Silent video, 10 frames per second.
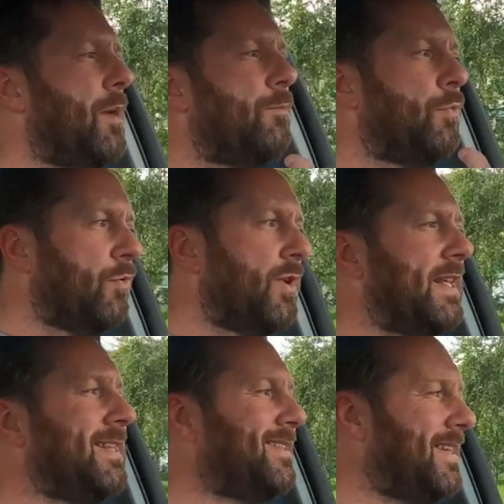
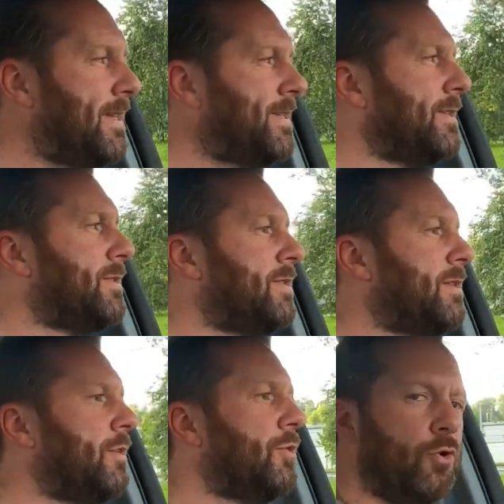pretty decent
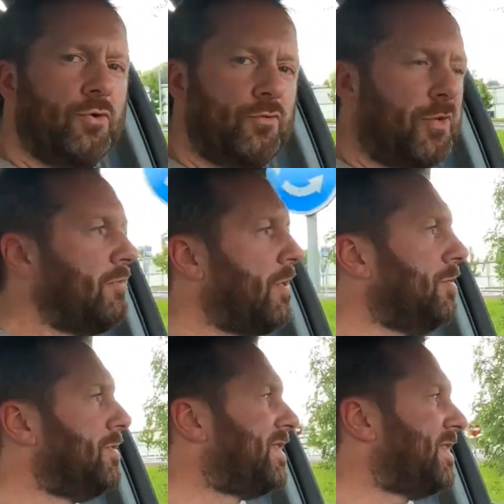country
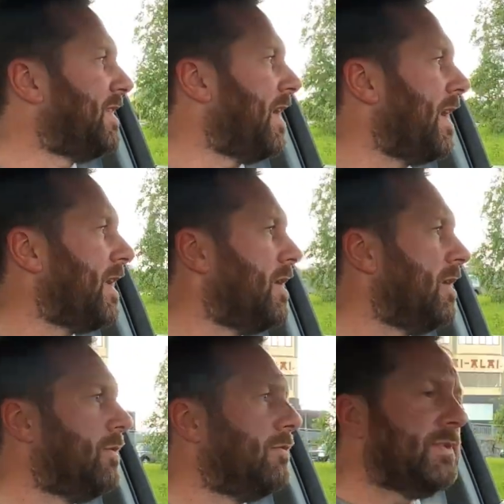roads today,
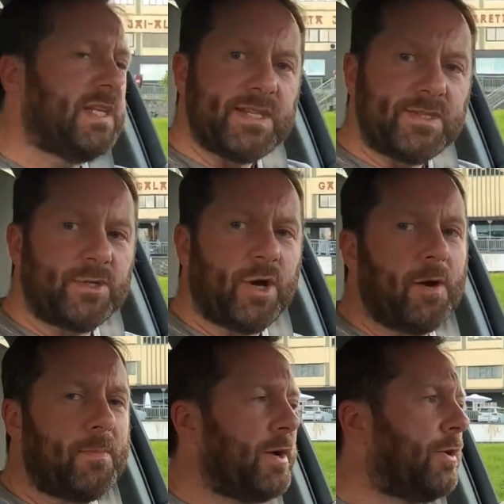decent
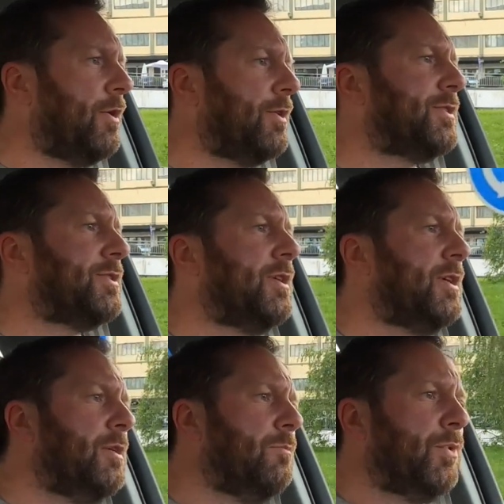tarmac on it,
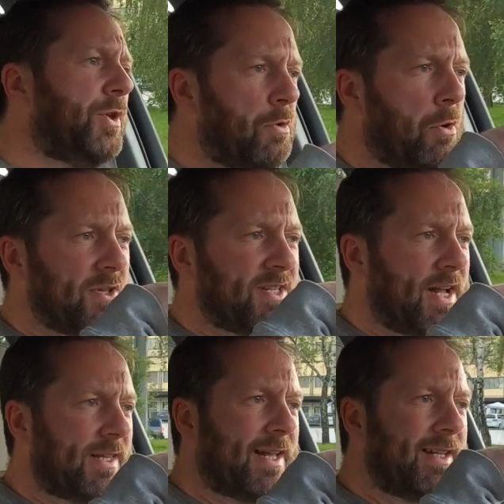but you always
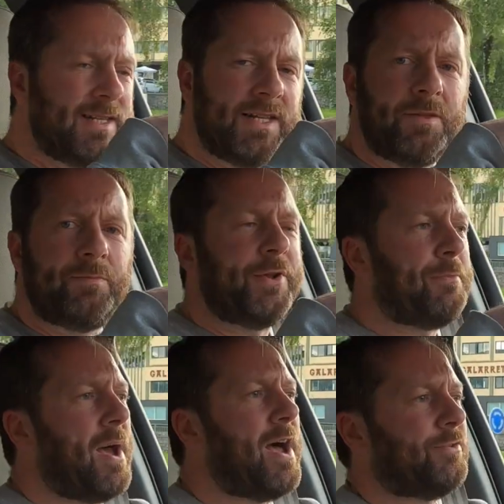had that little bit
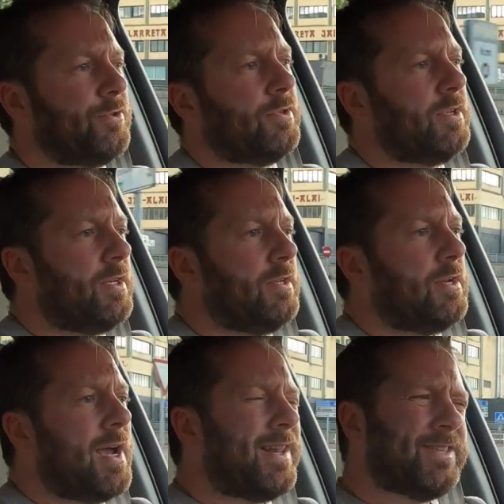of patter,
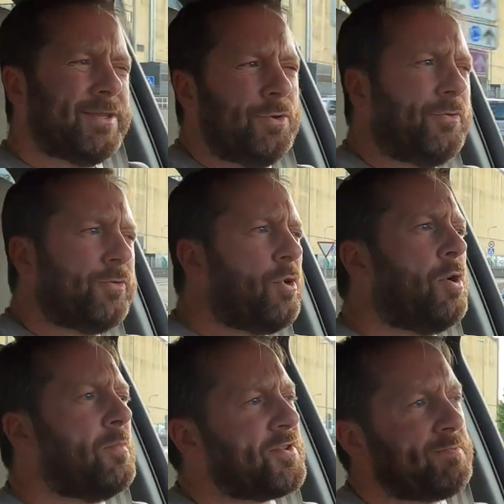and it's enough to
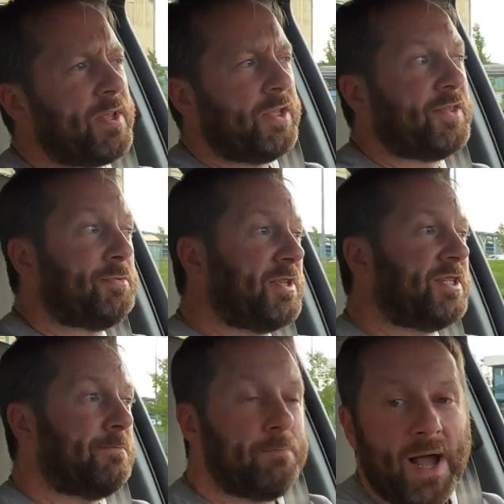almost make you
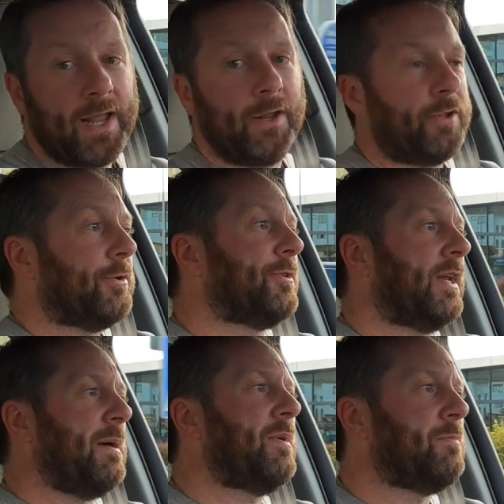switch back out of your
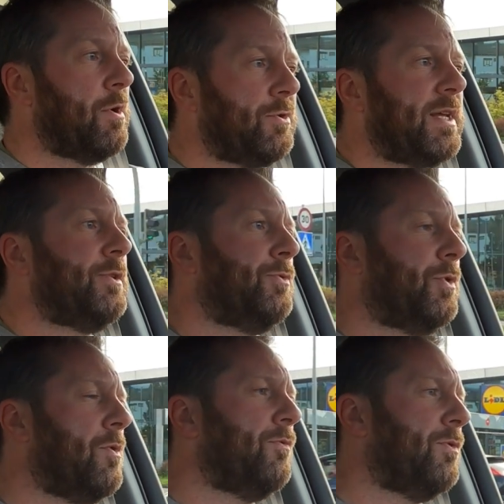dynamic mode into a
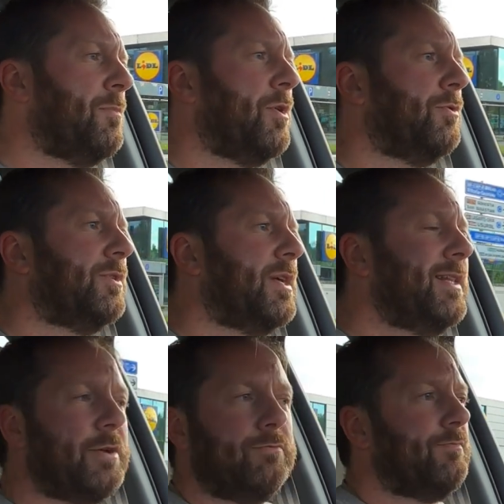comfort mode.
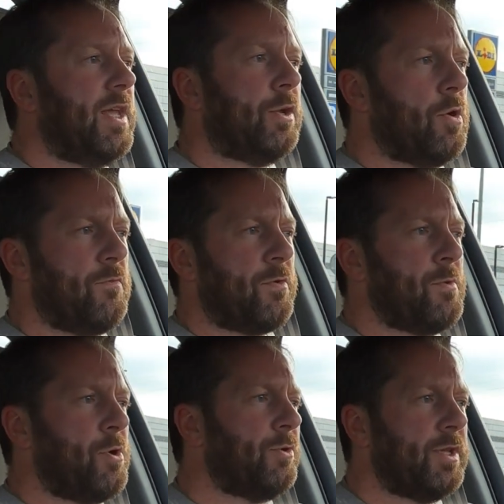Now, in comfort
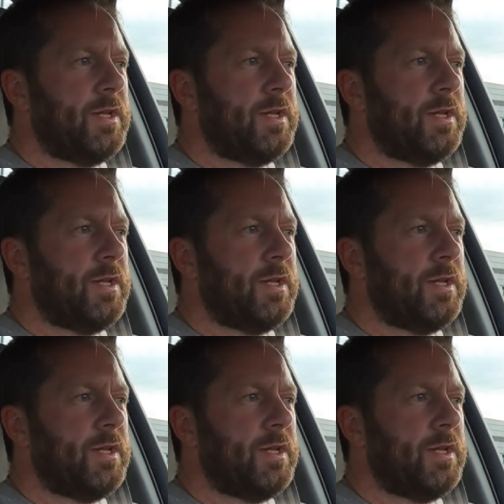mode,